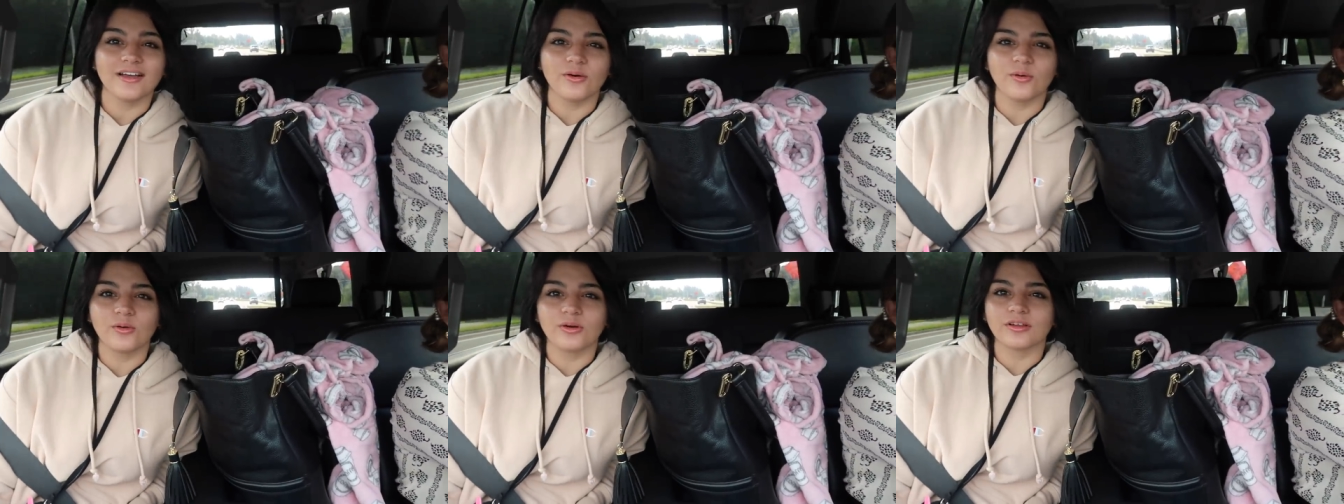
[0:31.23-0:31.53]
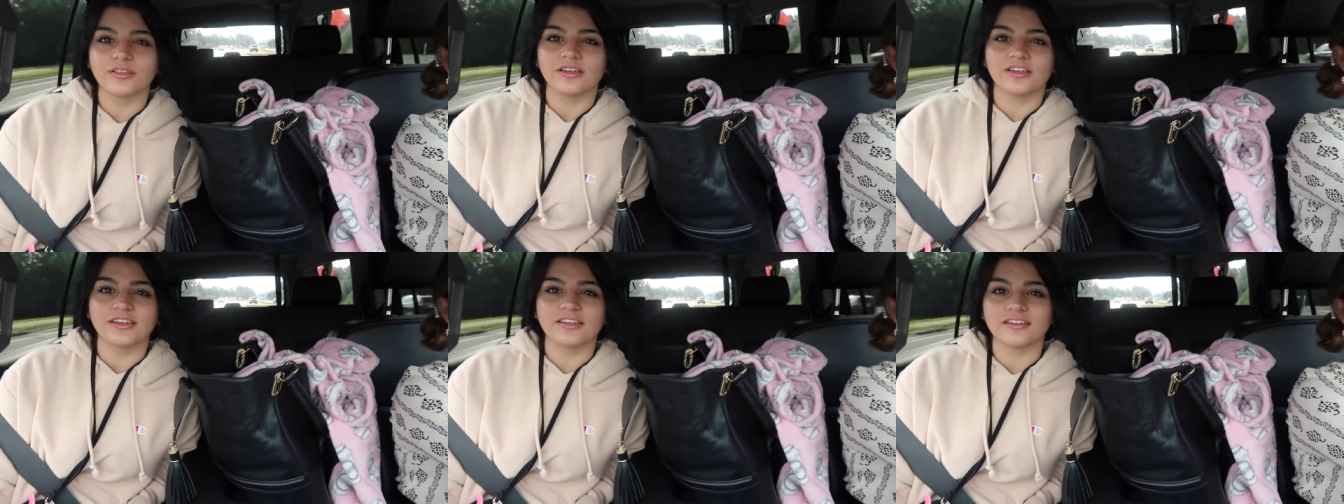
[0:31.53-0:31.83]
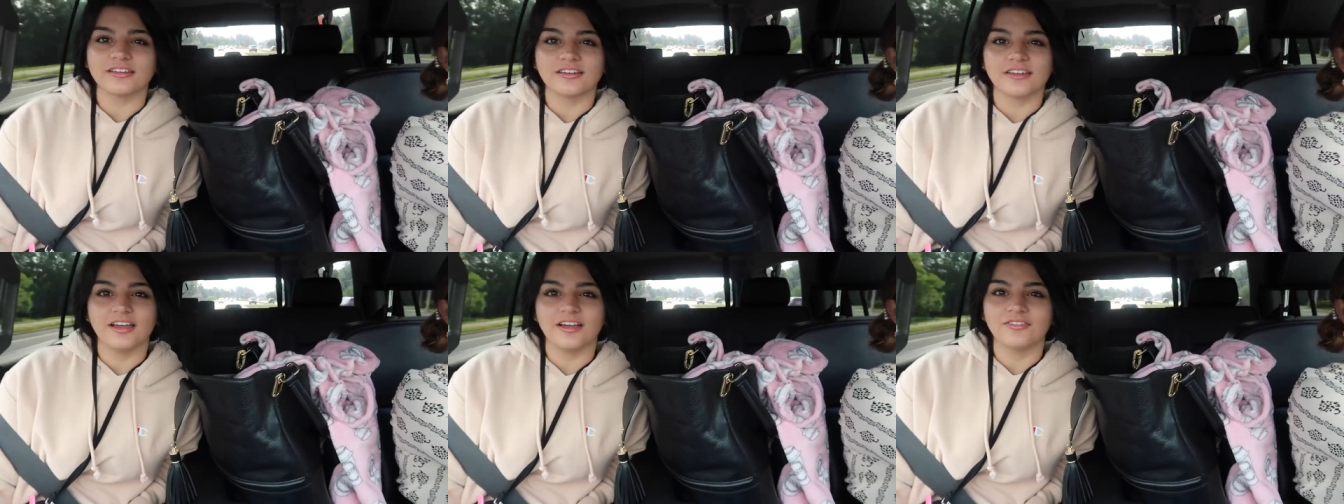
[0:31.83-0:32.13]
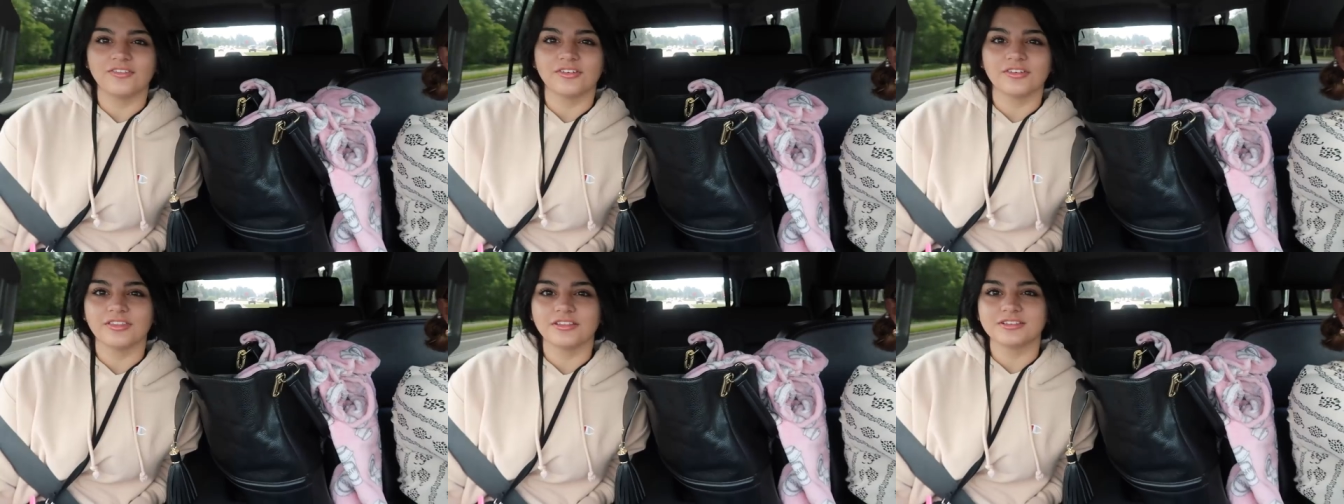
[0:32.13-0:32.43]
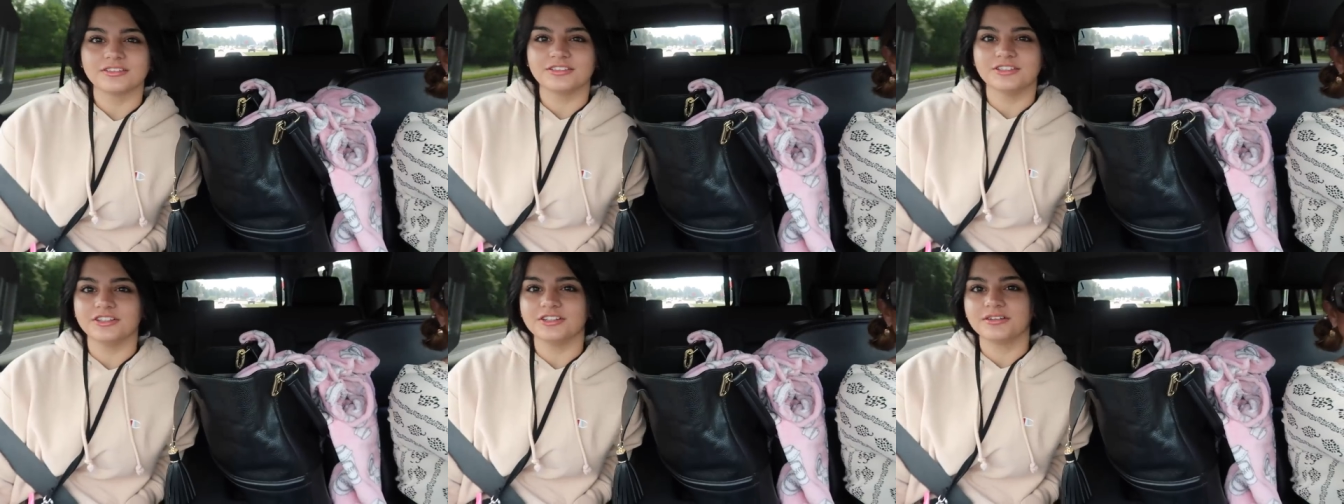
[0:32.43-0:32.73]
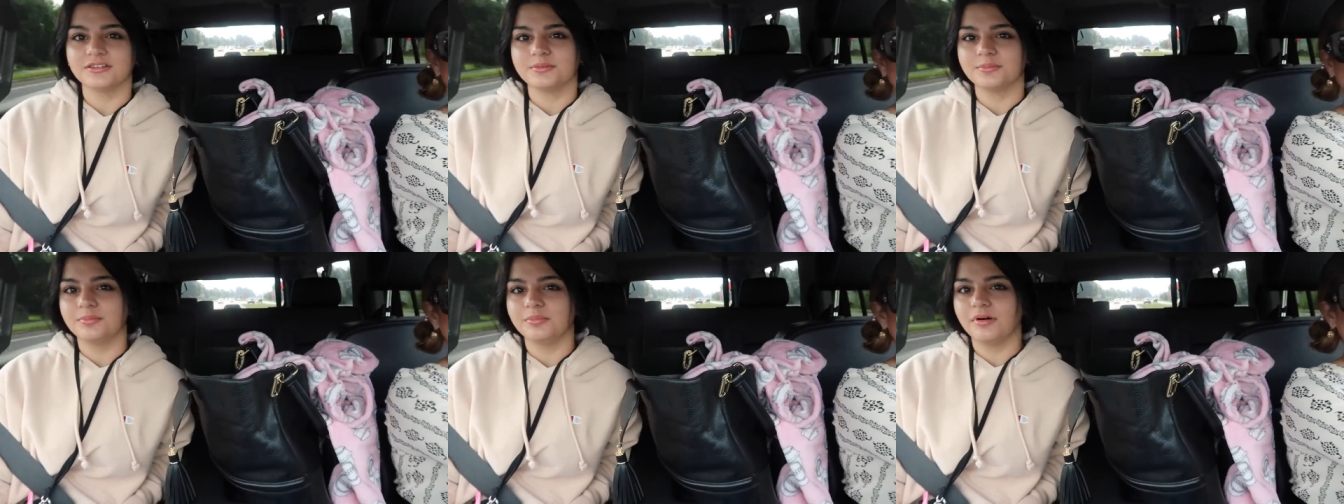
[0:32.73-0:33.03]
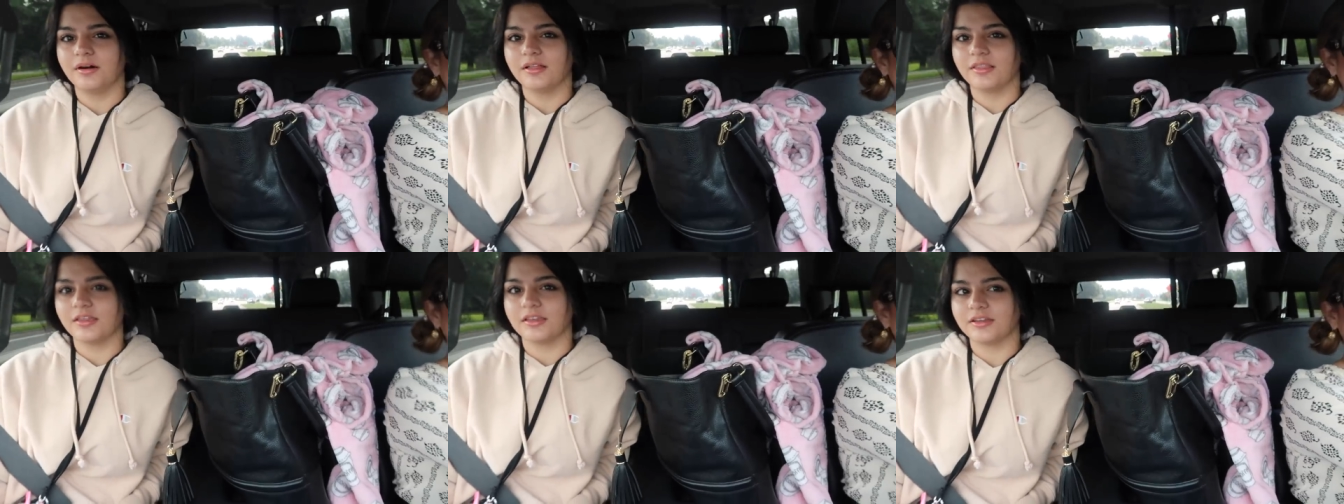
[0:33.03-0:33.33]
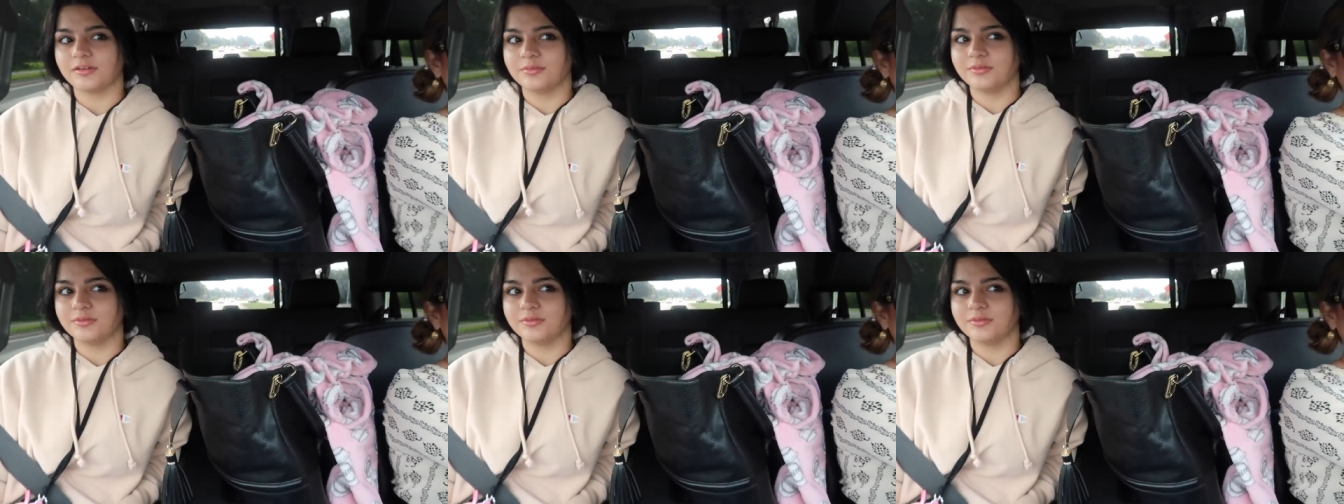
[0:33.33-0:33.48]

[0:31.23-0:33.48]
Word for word: or like ever this year, but like